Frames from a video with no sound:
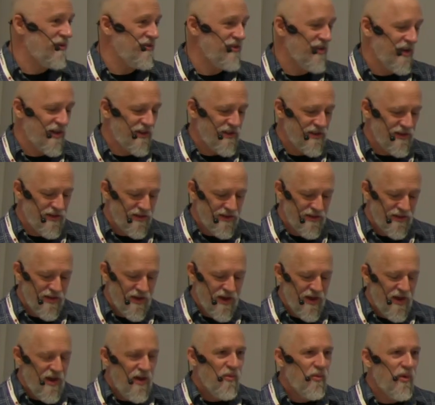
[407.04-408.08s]
project
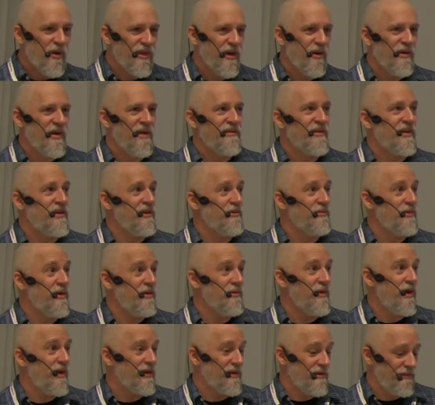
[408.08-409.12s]
without having to
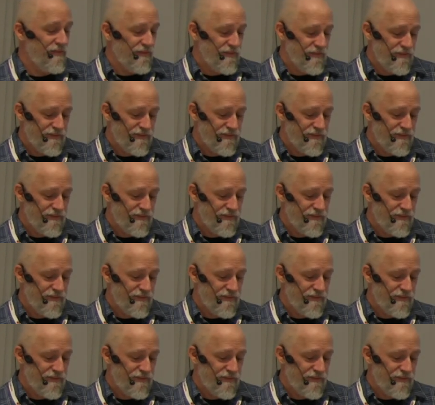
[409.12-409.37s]
rewrite it?